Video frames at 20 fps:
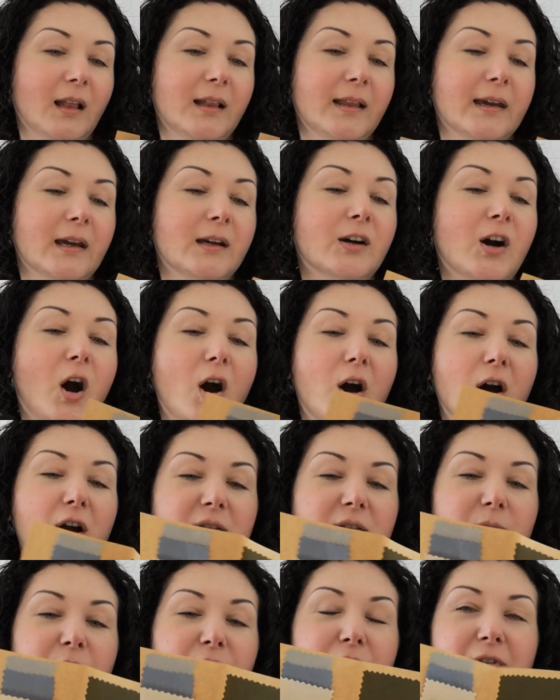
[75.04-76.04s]
like a
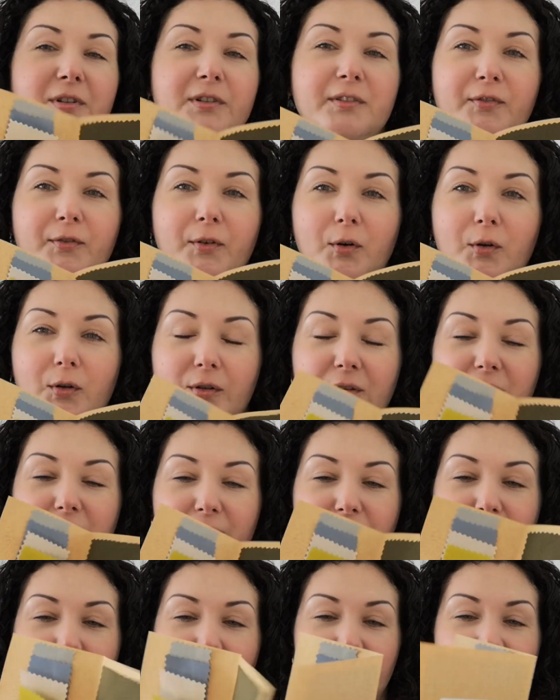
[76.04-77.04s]
cardboard
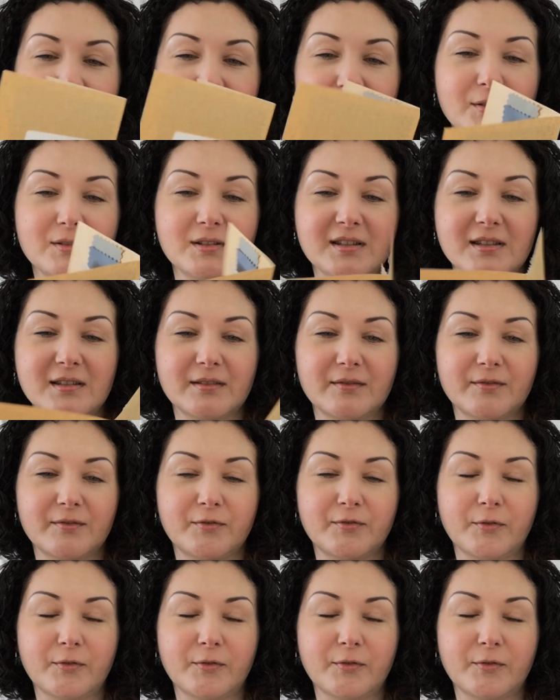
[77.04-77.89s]
fold-ins,